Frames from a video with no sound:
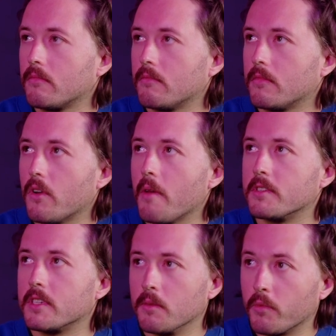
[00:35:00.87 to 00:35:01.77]
No, I'm the
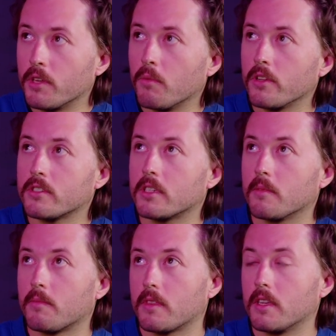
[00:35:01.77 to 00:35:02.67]
same. When you watch
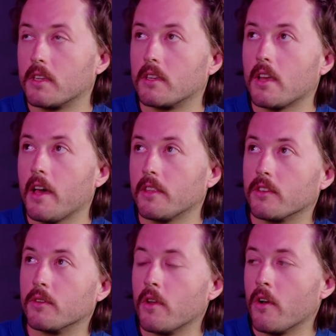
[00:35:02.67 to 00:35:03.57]
something and
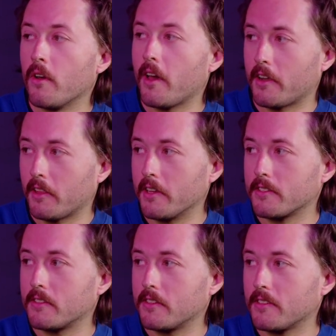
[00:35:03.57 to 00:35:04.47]
you're not
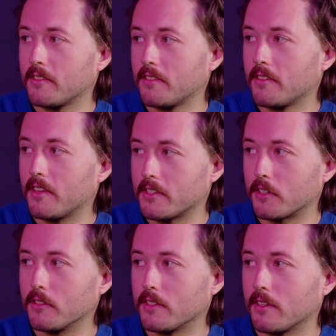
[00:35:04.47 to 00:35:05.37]
analysing it, that's a
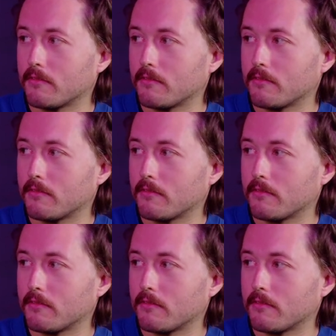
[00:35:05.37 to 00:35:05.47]
good sign.